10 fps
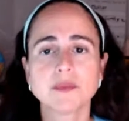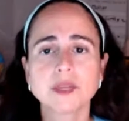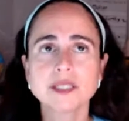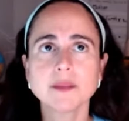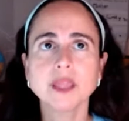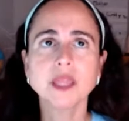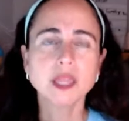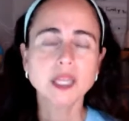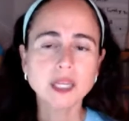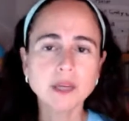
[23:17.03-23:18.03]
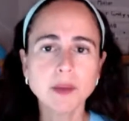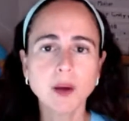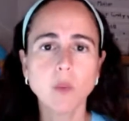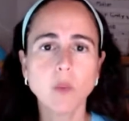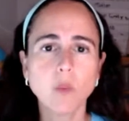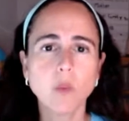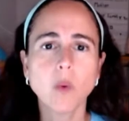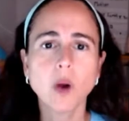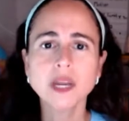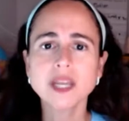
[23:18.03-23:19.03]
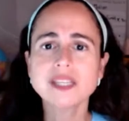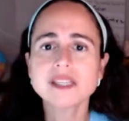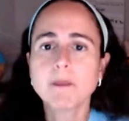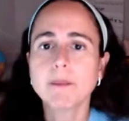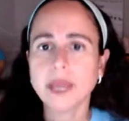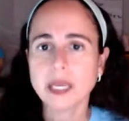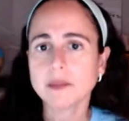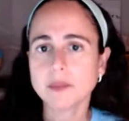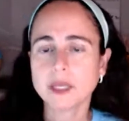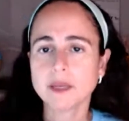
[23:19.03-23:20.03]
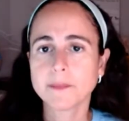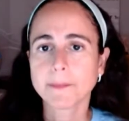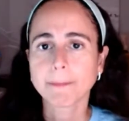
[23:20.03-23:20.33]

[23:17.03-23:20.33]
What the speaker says: Because, I mean, think about what is a baby.